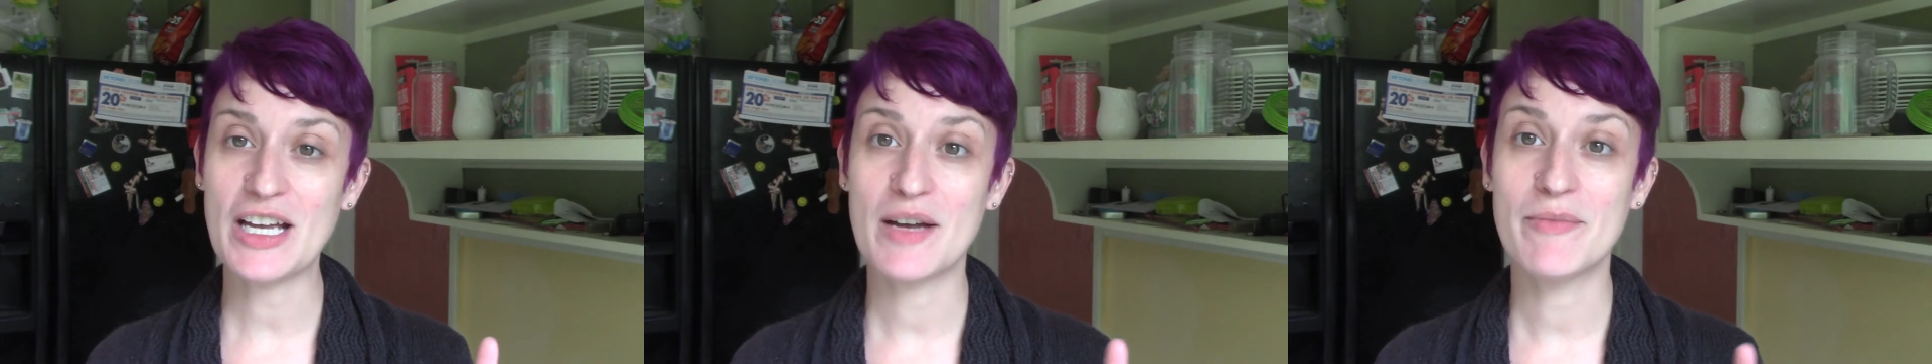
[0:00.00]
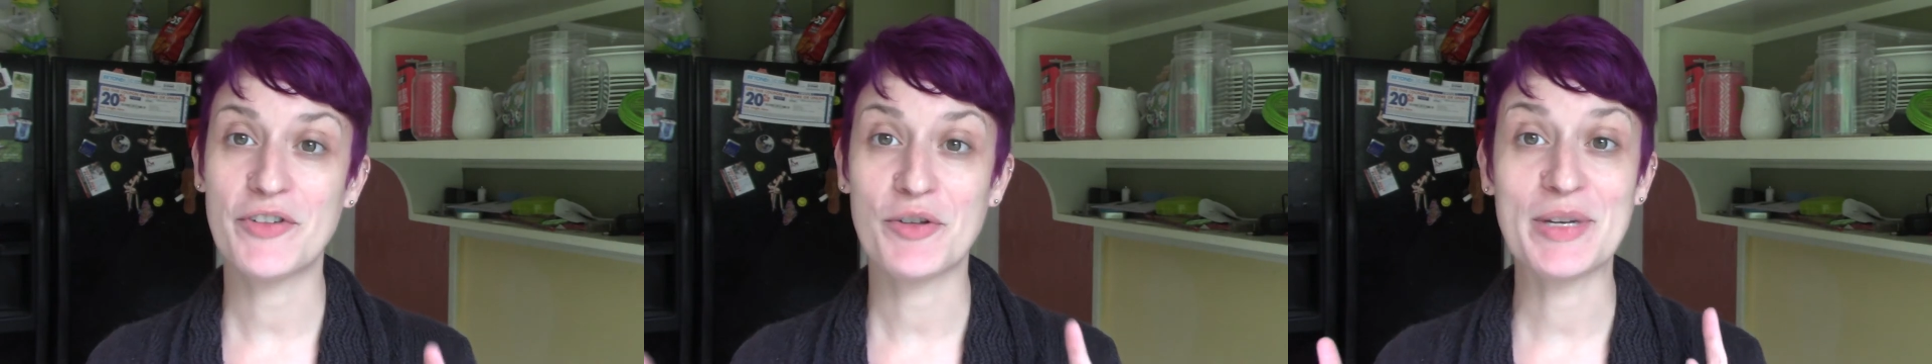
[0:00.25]

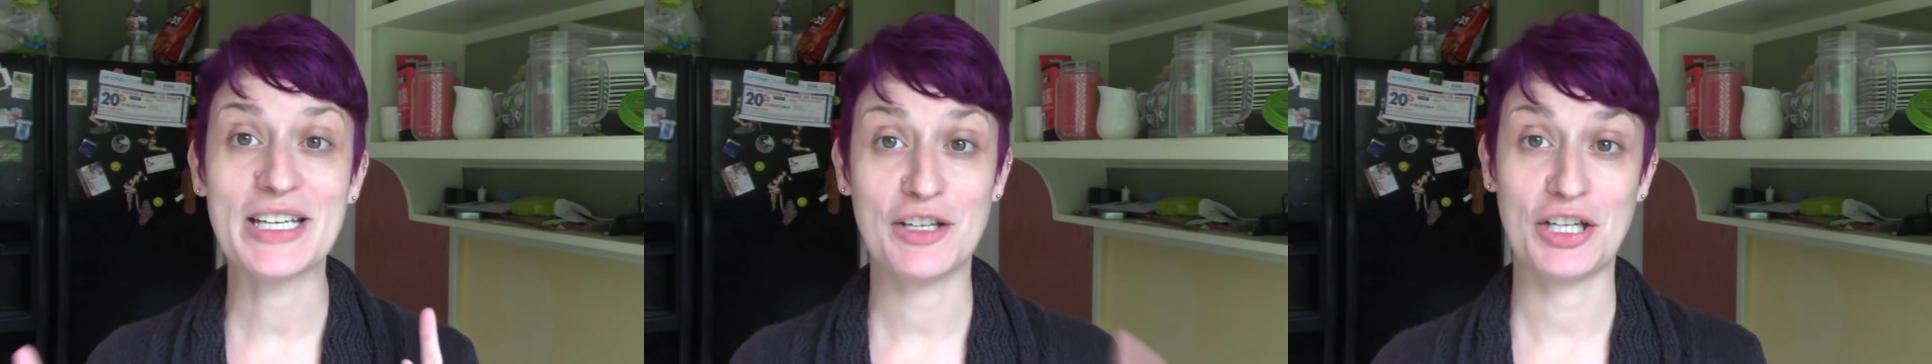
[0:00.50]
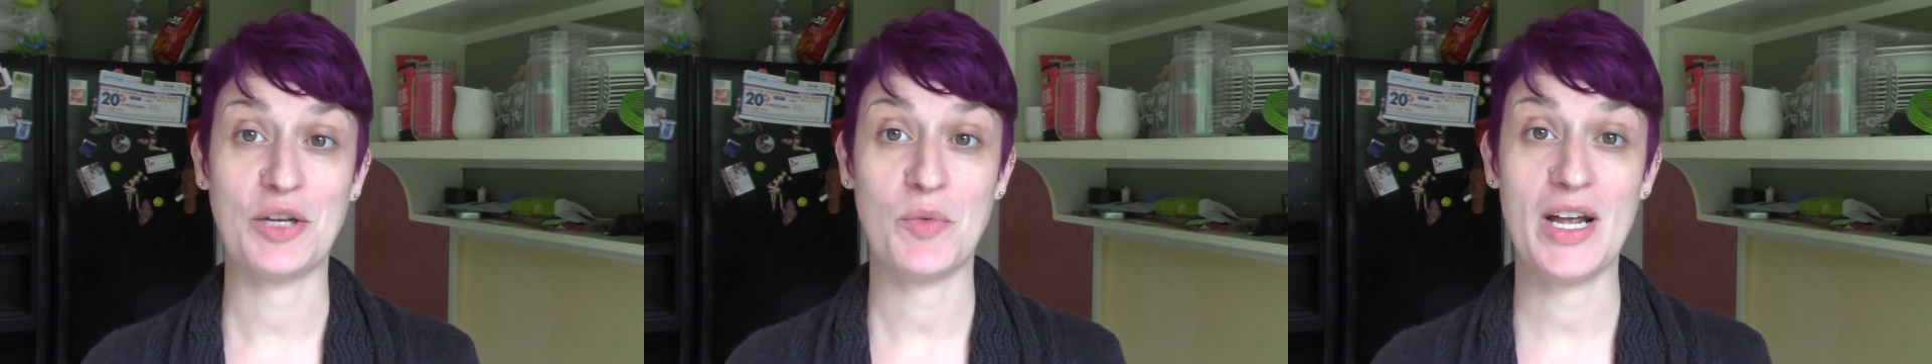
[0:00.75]
I'm filming
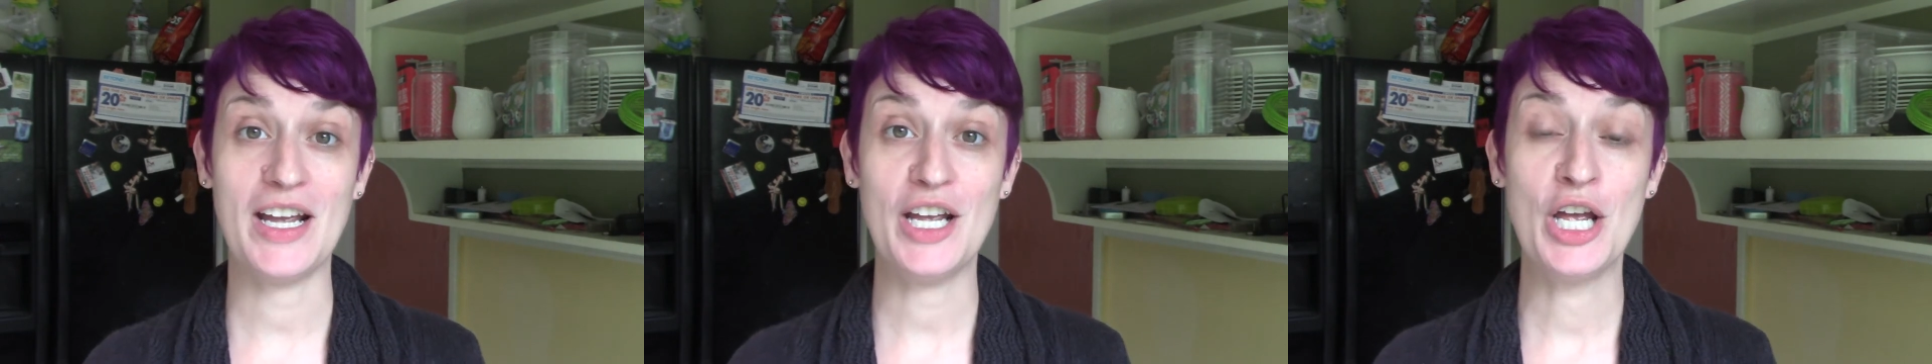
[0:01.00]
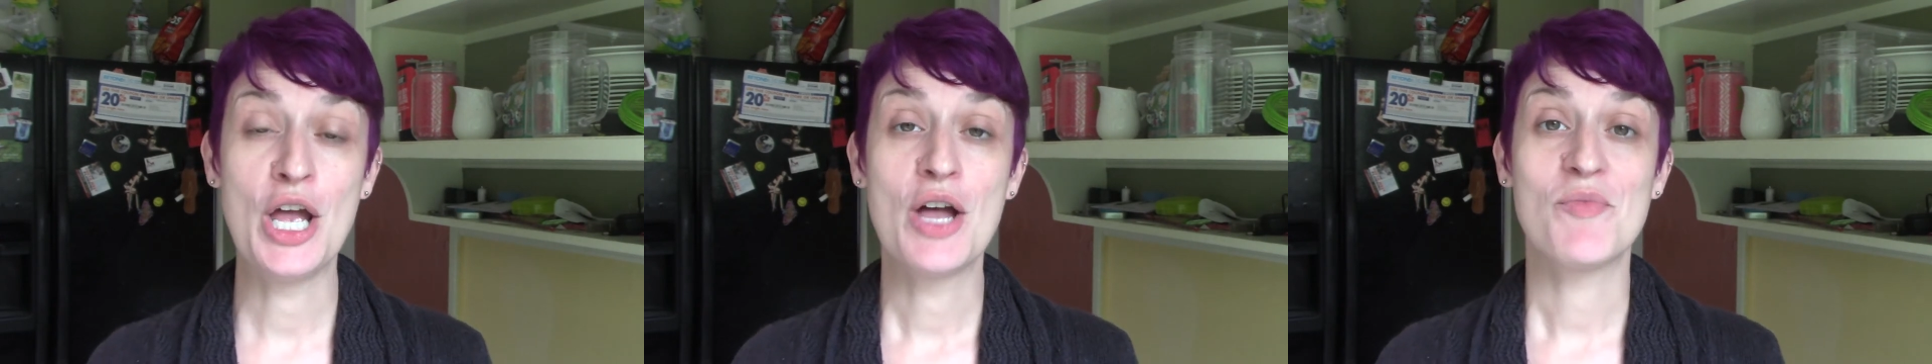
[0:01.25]

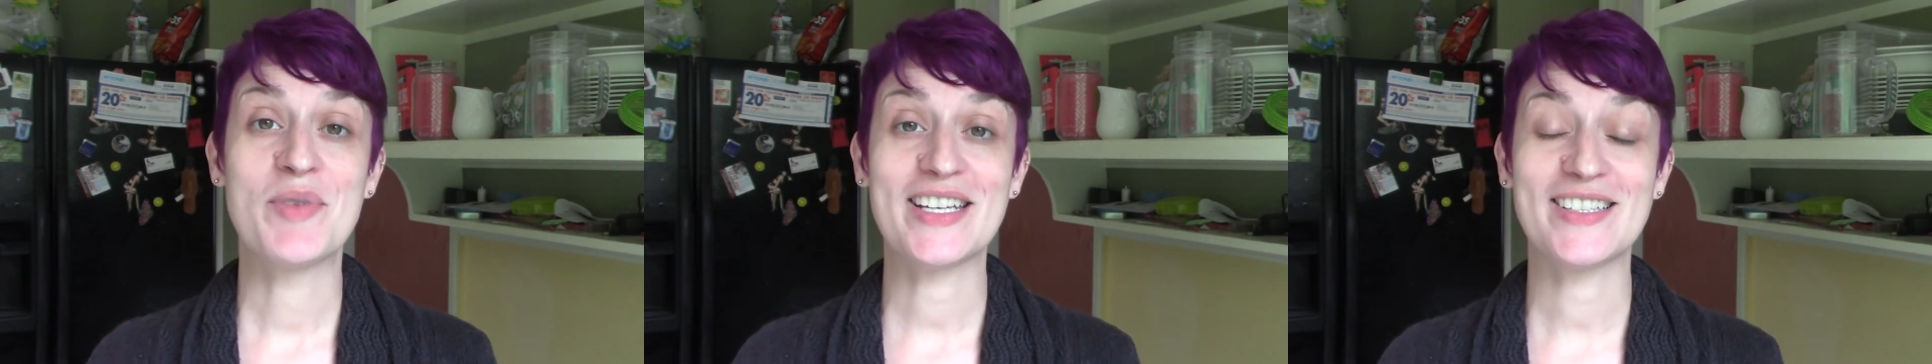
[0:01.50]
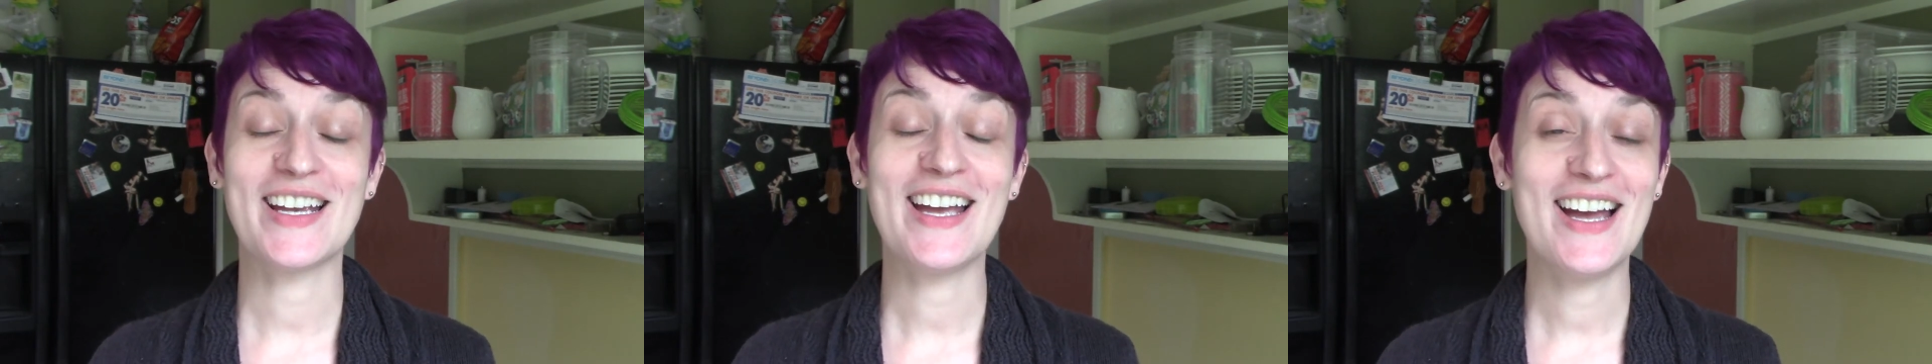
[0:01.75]
anyway
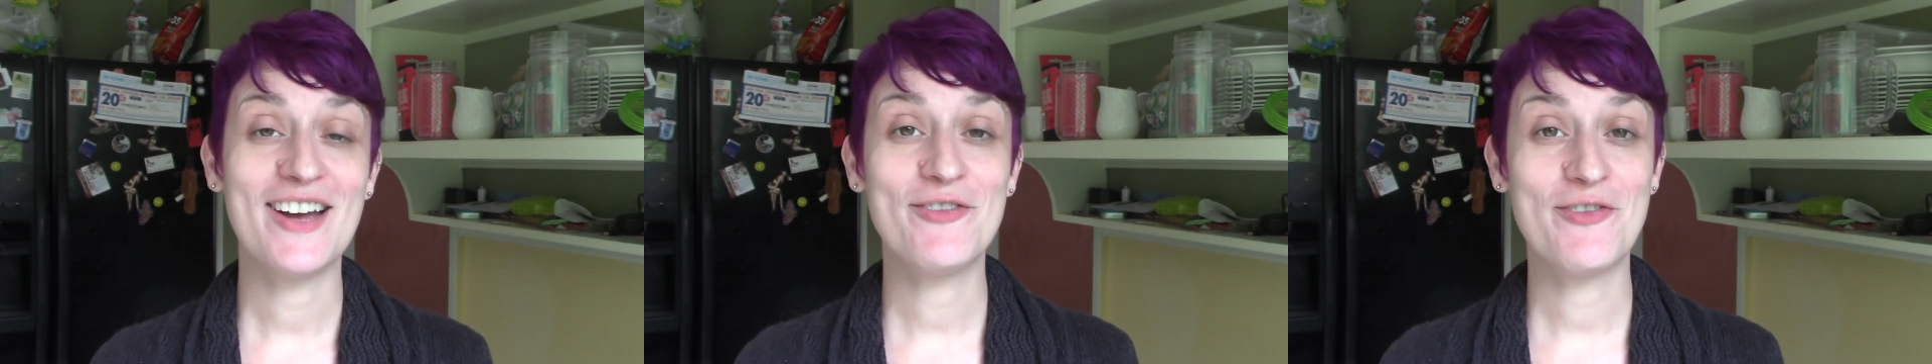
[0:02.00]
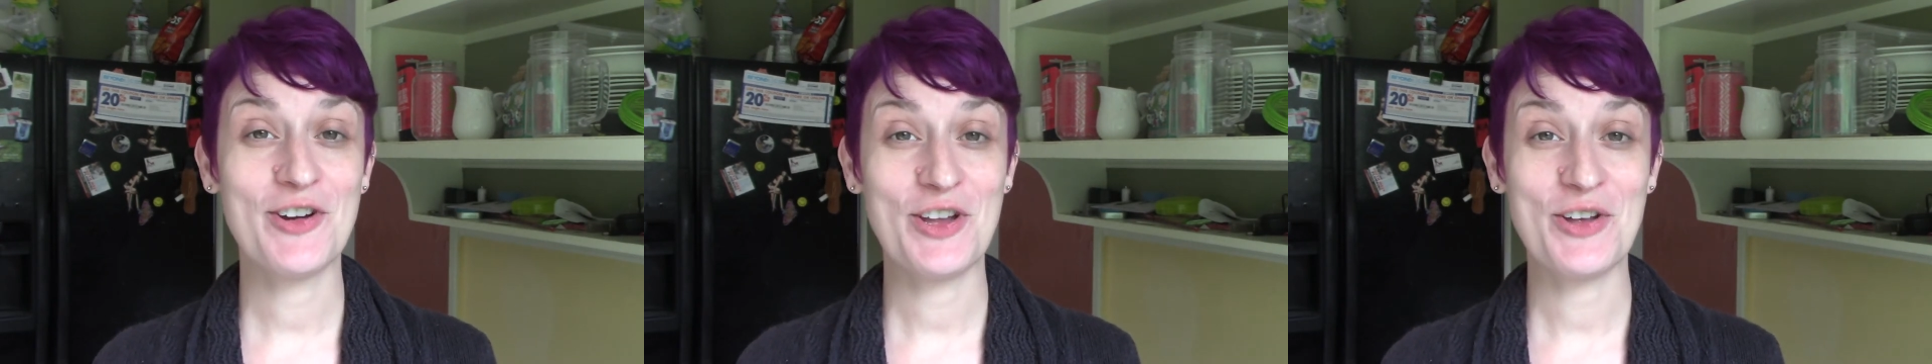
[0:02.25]
because I have
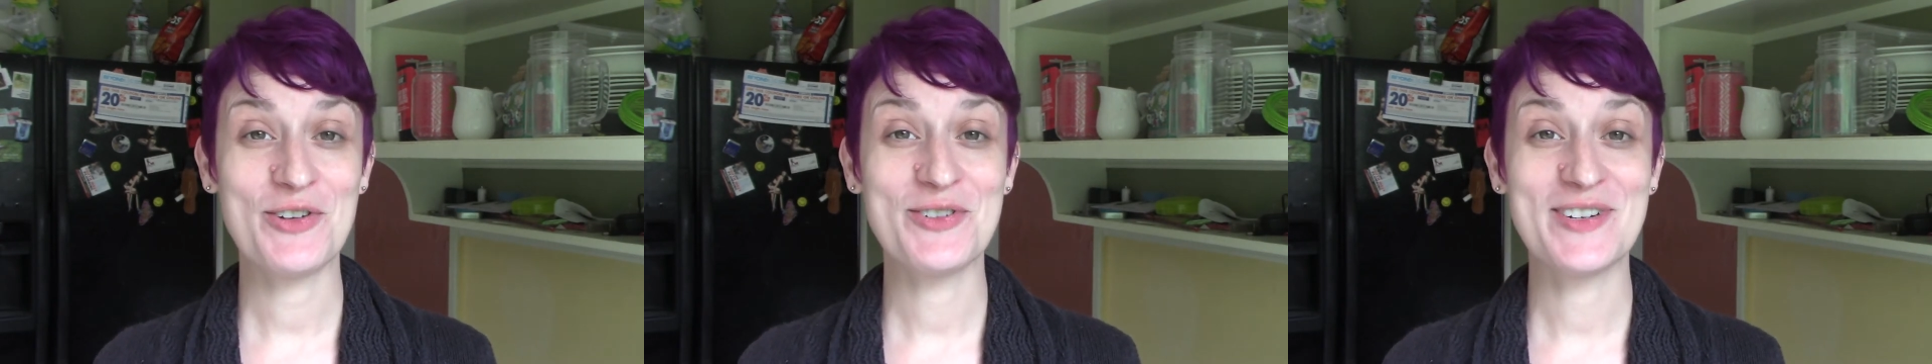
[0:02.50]
for you